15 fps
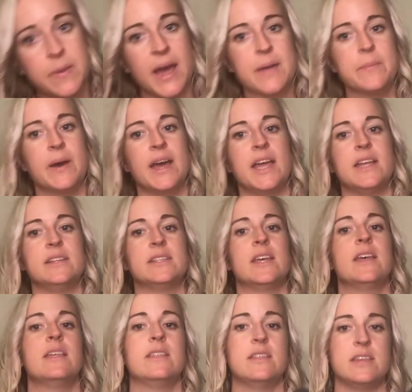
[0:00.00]
my mind,
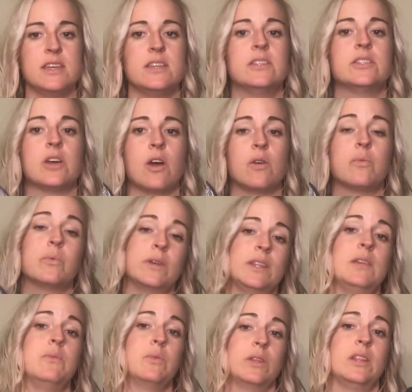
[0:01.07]
these are
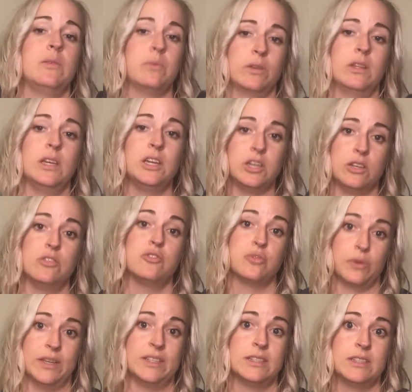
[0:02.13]
really, really, really good
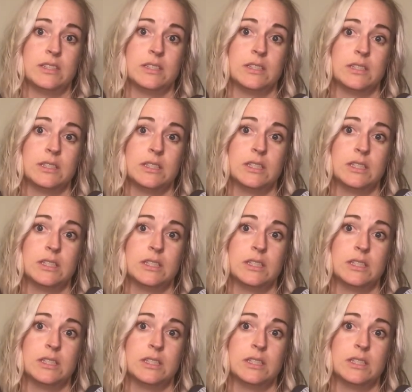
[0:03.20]
choice.